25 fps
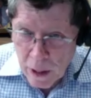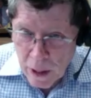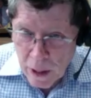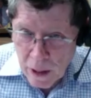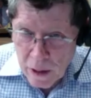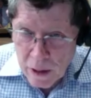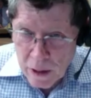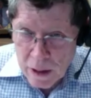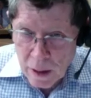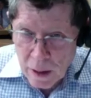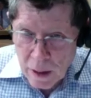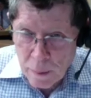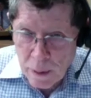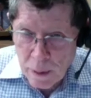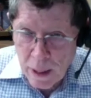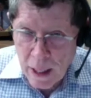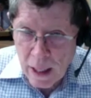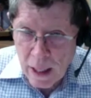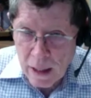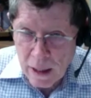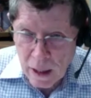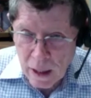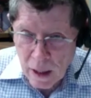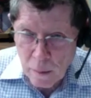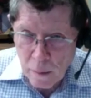another
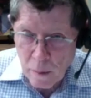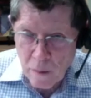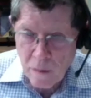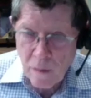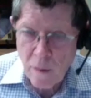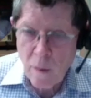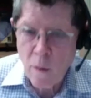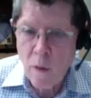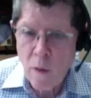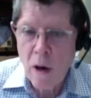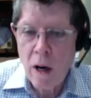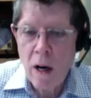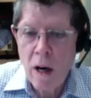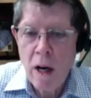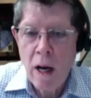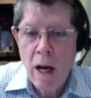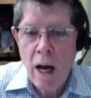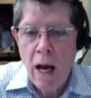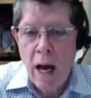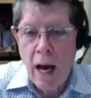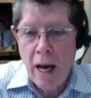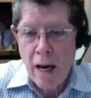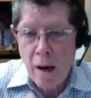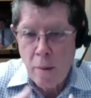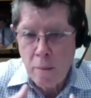CPA the year before,
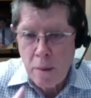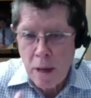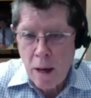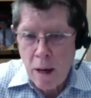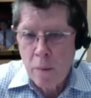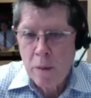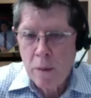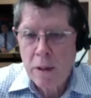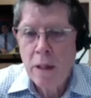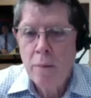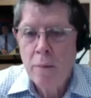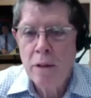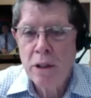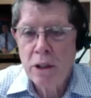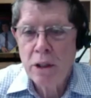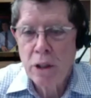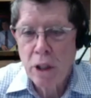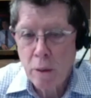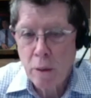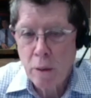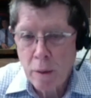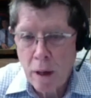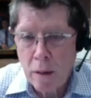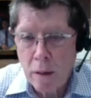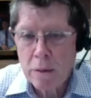and I met with him and showed
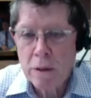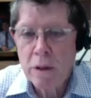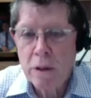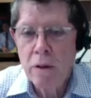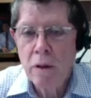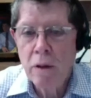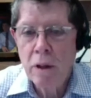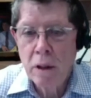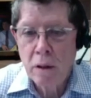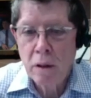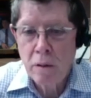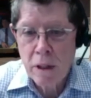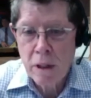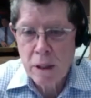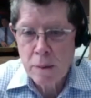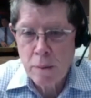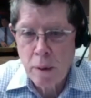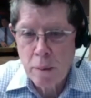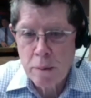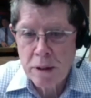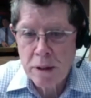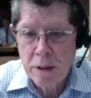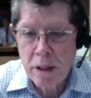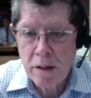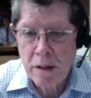him what I was doing, increased my
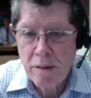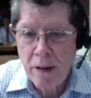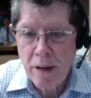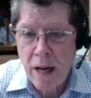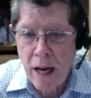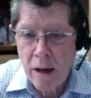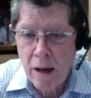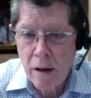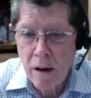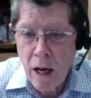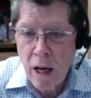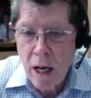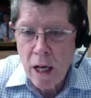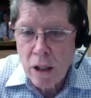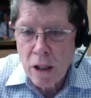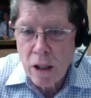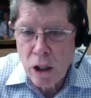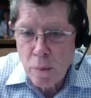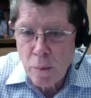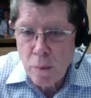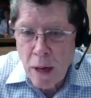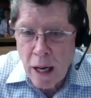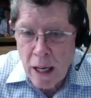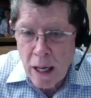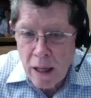perceived value. So
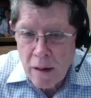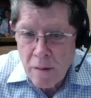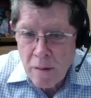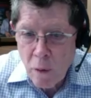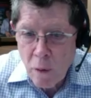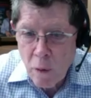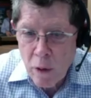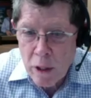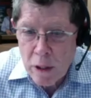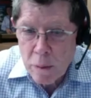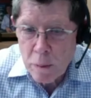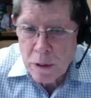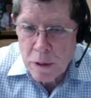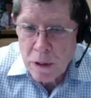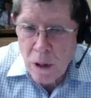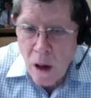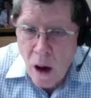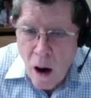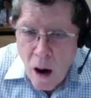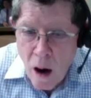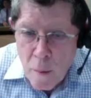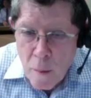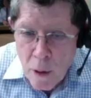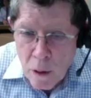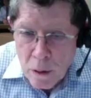my invoice was
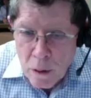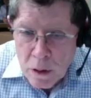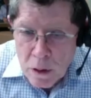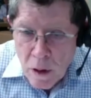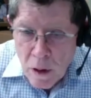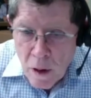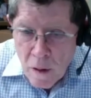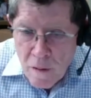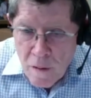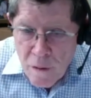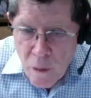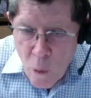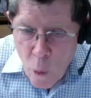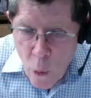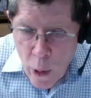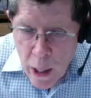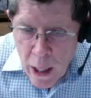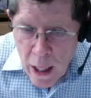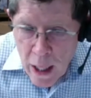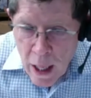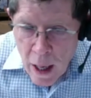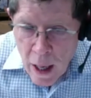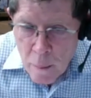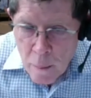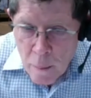almost
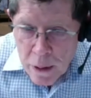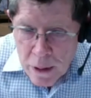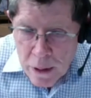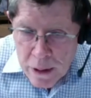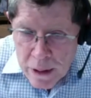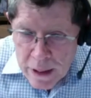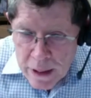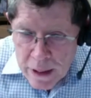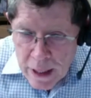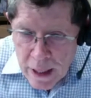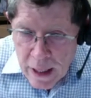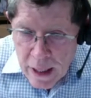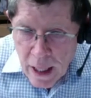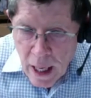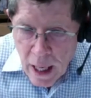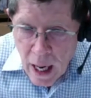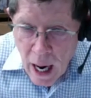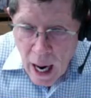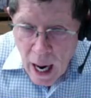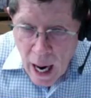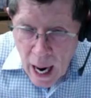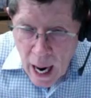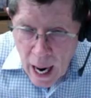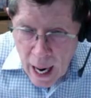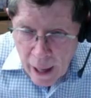40%
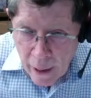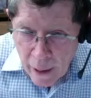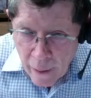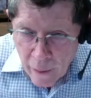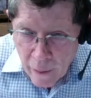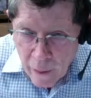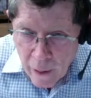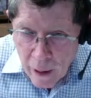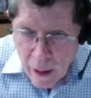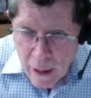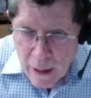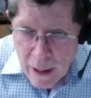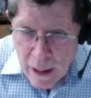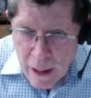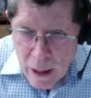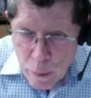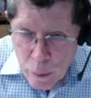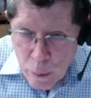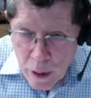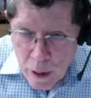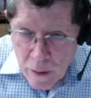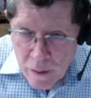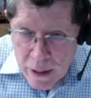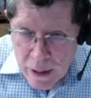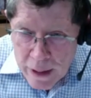higher than the
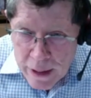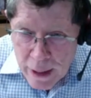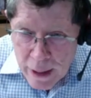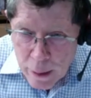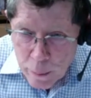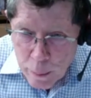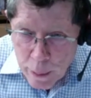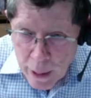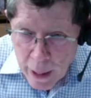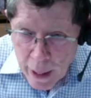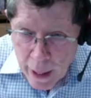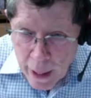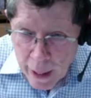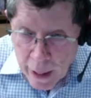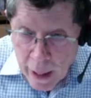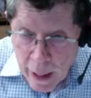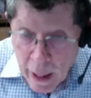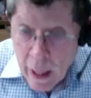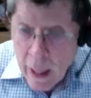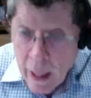previous CPA.